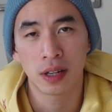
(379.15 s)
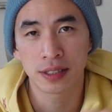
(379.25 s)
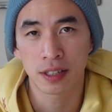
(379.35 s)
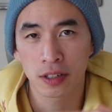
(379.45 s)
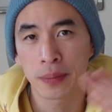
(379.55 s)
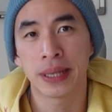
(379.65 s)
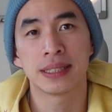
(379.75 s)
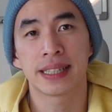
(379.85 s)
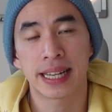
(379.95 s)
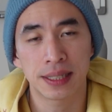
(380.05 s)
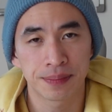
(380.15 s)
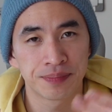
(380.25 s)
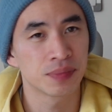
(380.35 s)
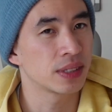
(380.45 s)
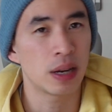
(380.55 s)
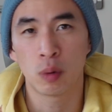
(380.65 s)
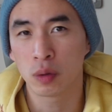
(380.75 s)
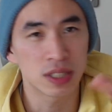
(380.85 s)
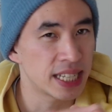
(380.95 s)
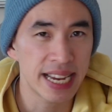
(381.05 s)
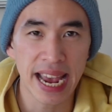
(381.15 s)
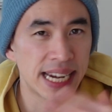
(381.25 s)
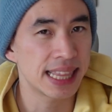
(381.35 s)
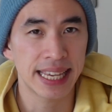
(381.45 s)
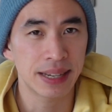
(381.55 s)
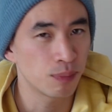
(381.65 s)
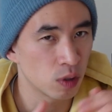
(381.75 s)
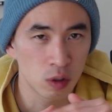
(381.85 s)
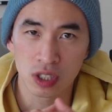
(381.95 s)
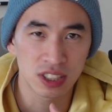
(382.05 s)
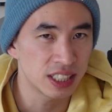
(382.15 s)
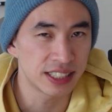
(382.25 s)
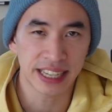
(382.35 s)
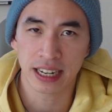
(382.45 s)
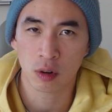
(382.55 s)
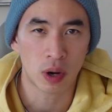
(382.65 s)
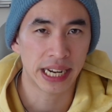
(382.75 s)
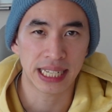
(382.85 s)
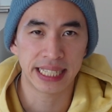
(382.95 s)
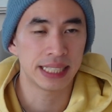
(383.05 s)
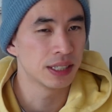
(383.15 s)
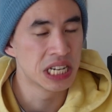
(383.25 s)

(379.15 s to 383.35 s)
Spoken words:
all the documents again. They won't say anything. You just sit there quietly.